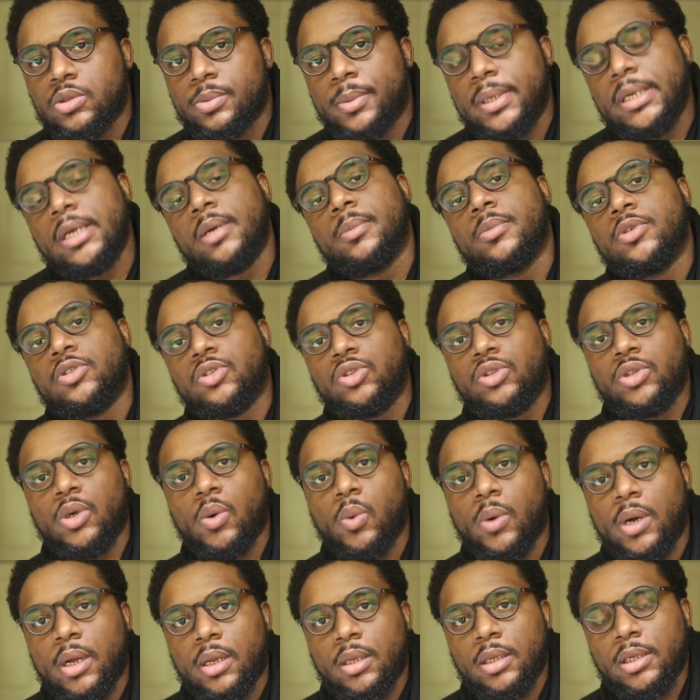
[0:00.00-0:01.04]
My name is
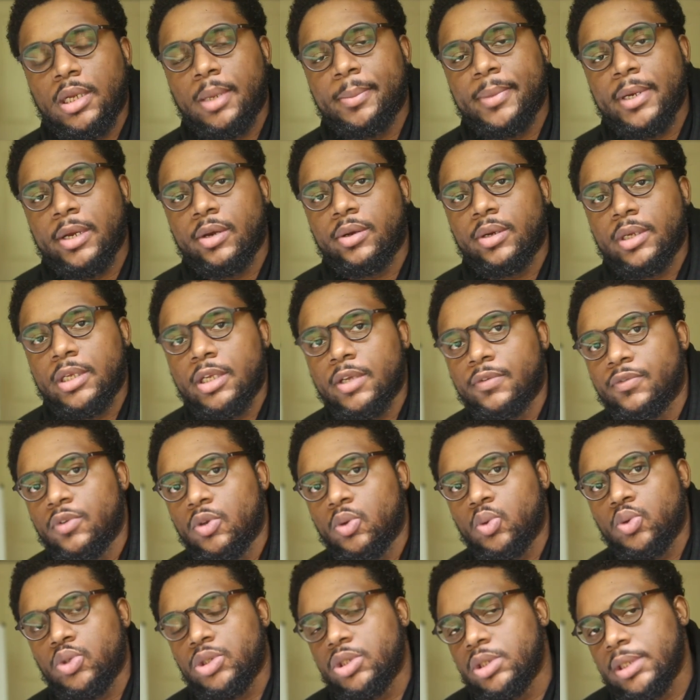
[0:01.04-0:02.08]
Joel and I'm here to give
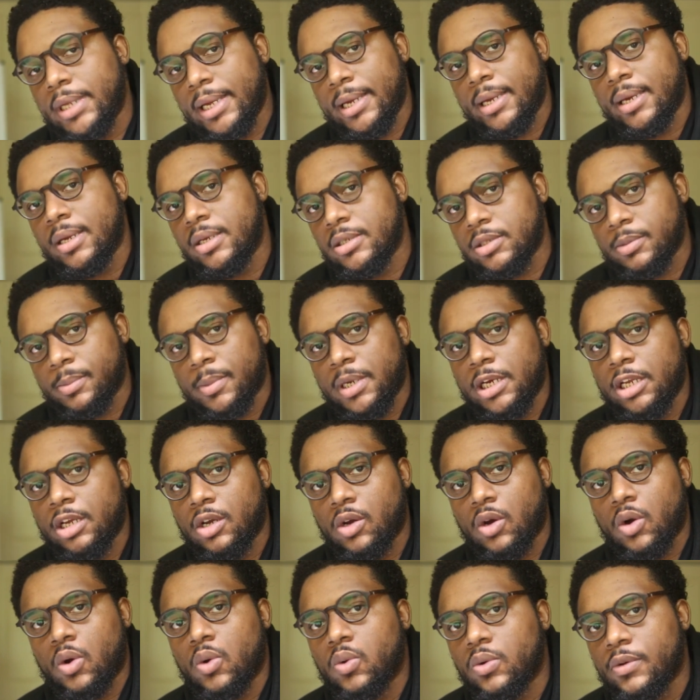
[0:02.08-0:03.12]
you today's money
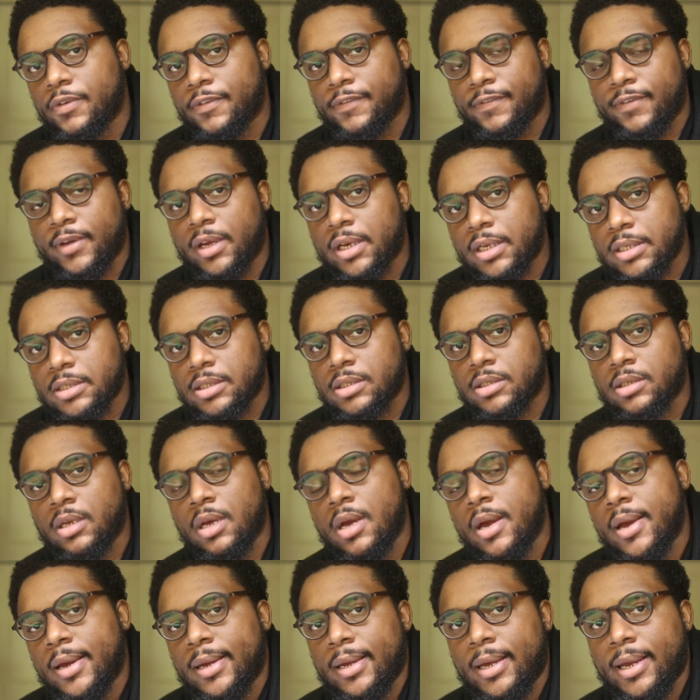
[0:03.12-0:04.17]
code fix.
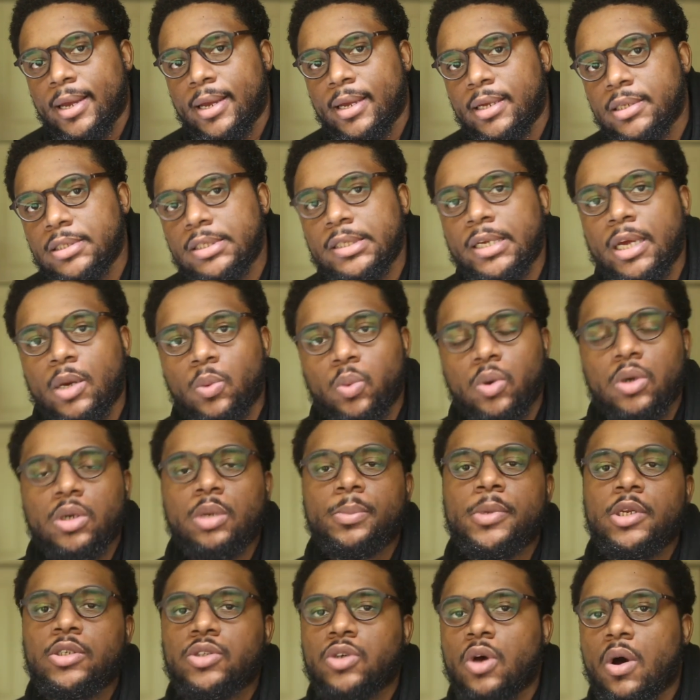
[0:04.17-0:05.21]
And today we're going to
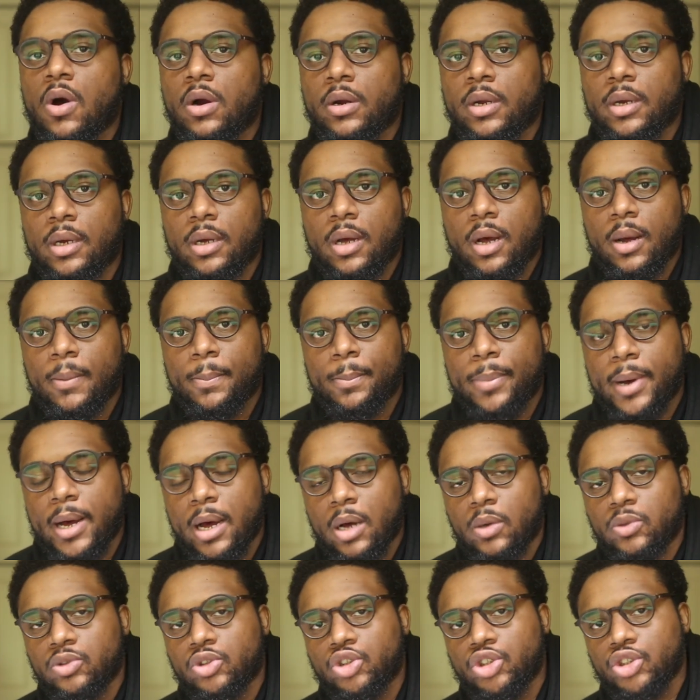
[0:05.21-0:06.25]
be talking
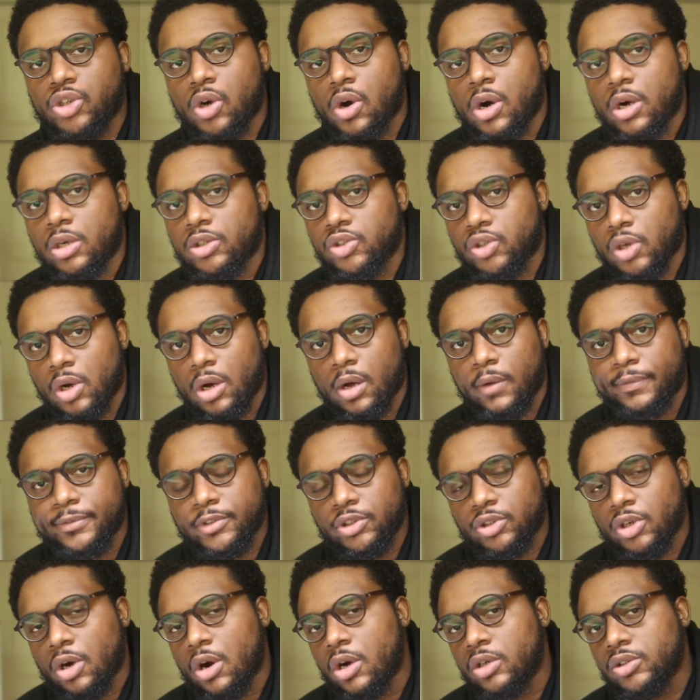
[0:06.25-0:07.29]
about charge-offs.
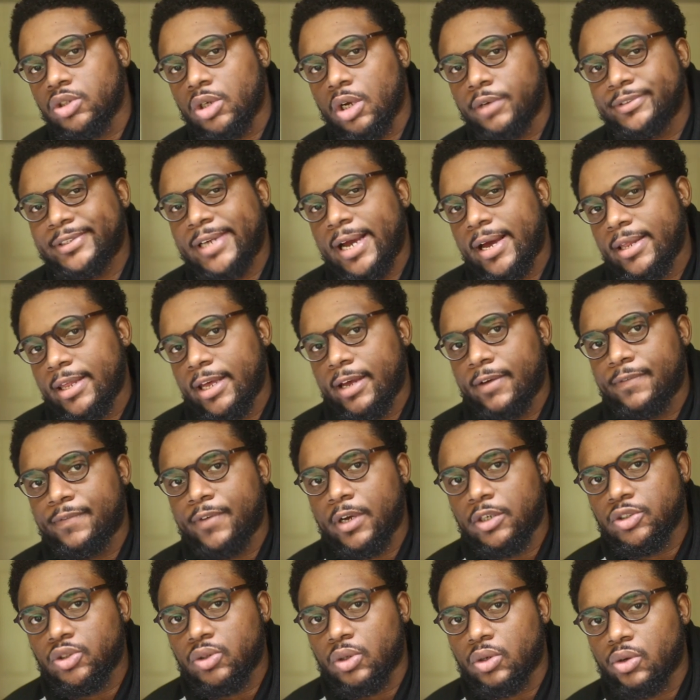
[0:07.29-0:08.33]
Charge-offs, how they
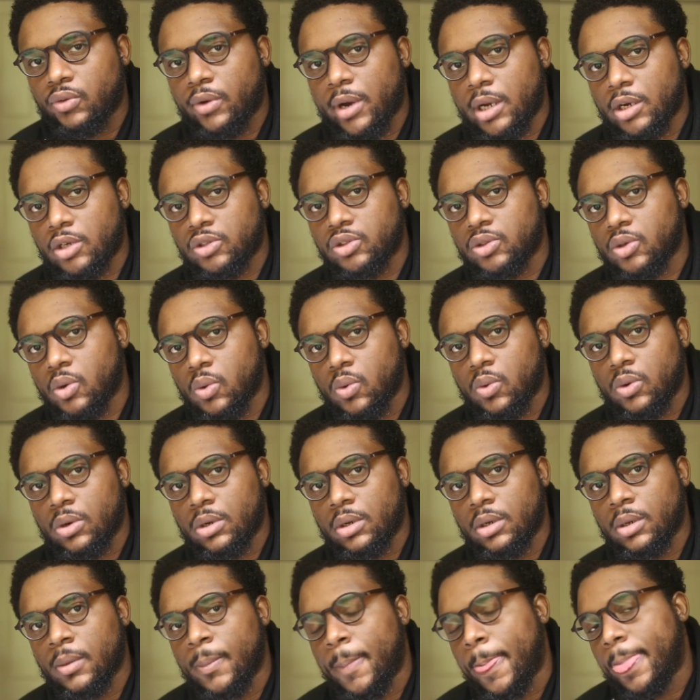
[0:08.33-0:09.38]
affect your credit
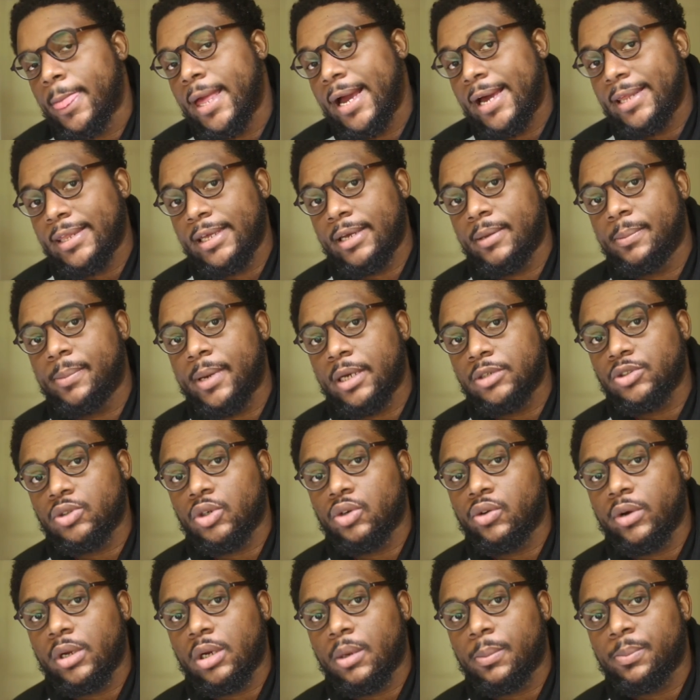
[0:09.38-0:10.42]
score, how they impact your
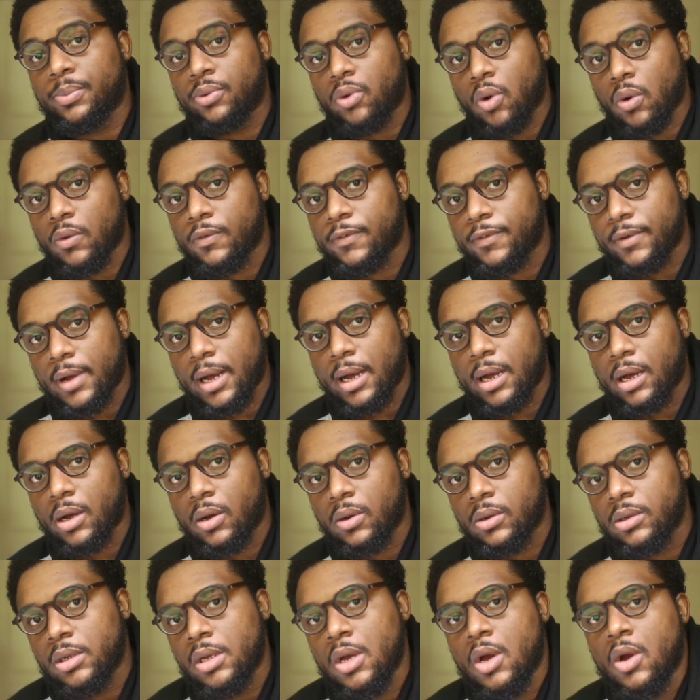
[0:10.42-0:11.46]
credit
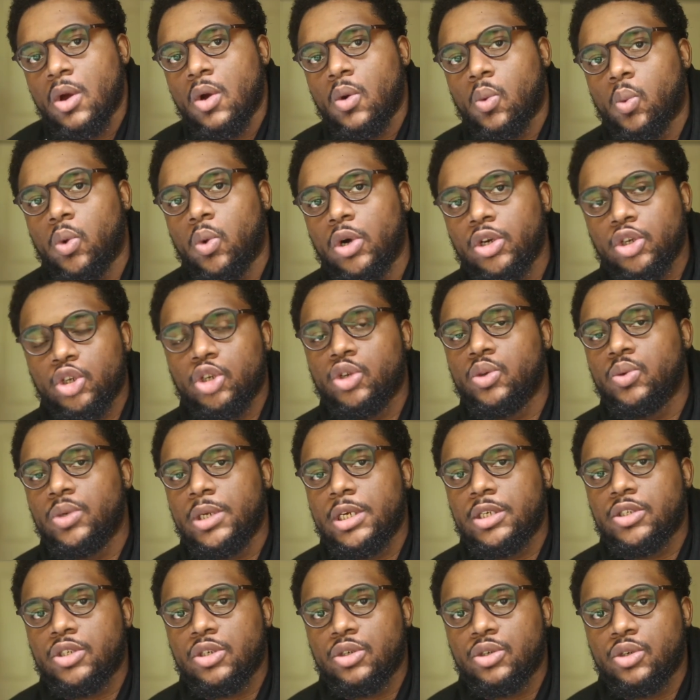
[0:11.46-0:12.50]
profile, what do you
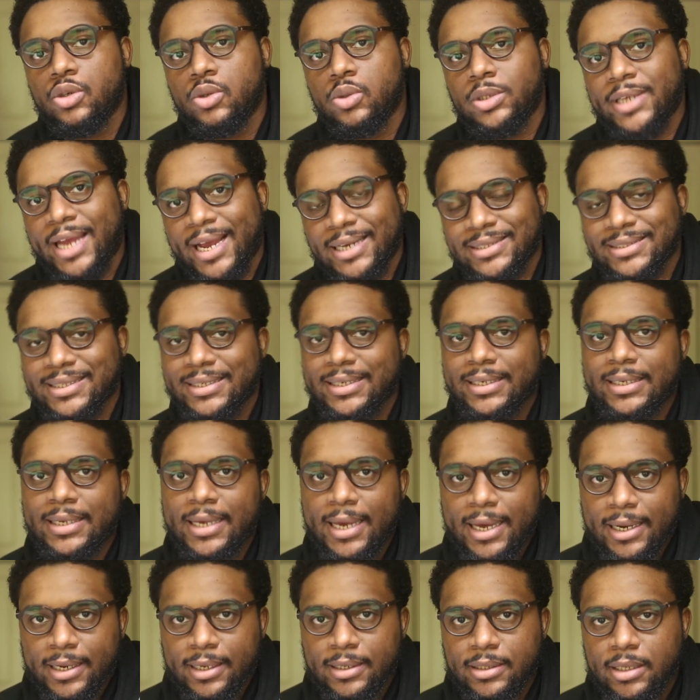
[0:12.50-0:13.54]
need to do to actually
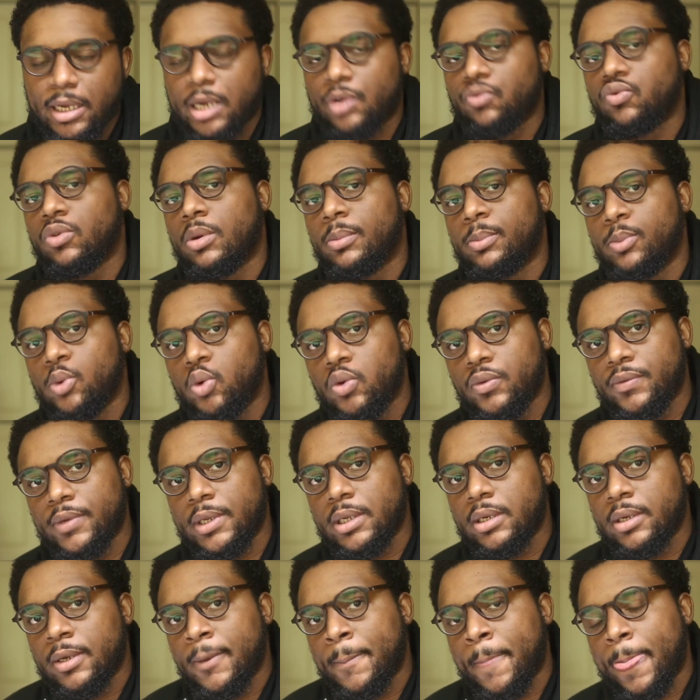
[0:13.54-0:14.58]
get it and remove
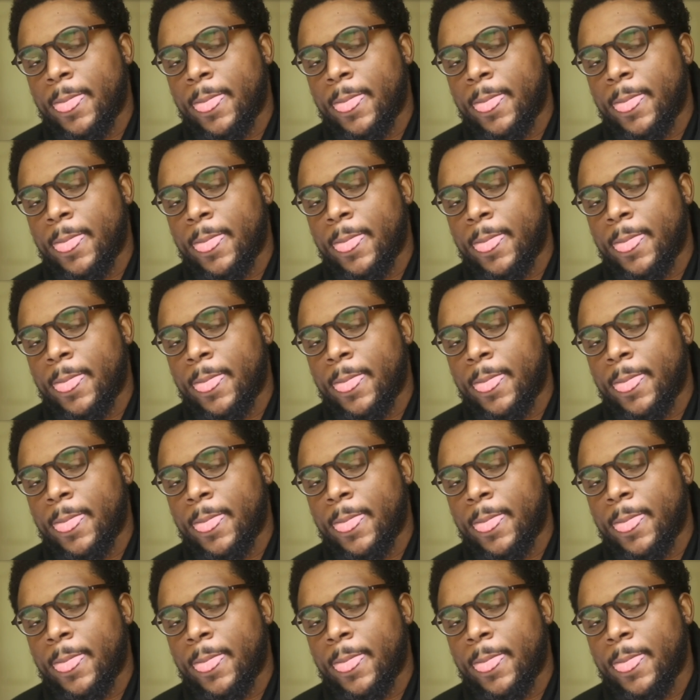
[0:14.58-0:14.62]
it.